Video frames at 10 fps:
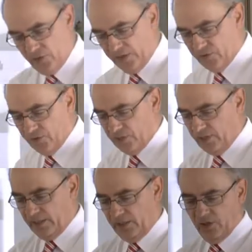Jesus
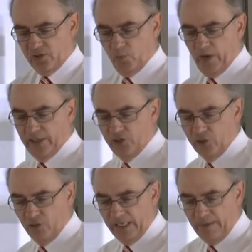decided not to wade
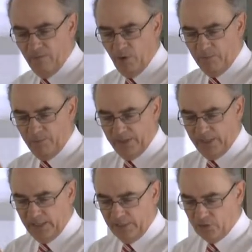ashore and get mobbed by the
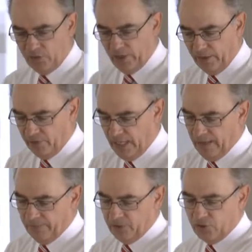large crowd,
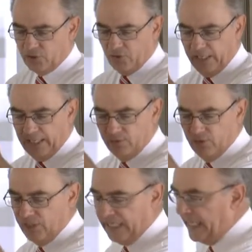but to strike out to
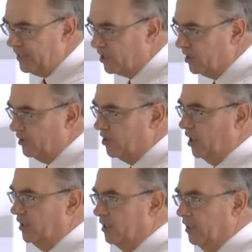the eastern
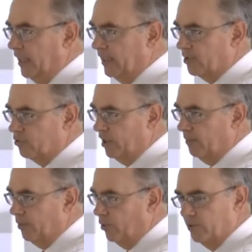side of the lake. That's really
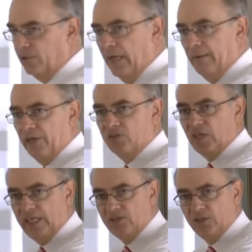important, because
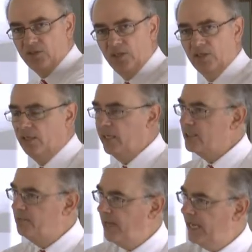the eastern side of the lake
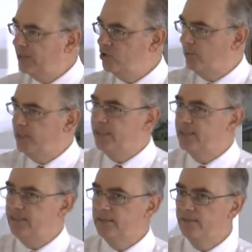is pagan-dominated.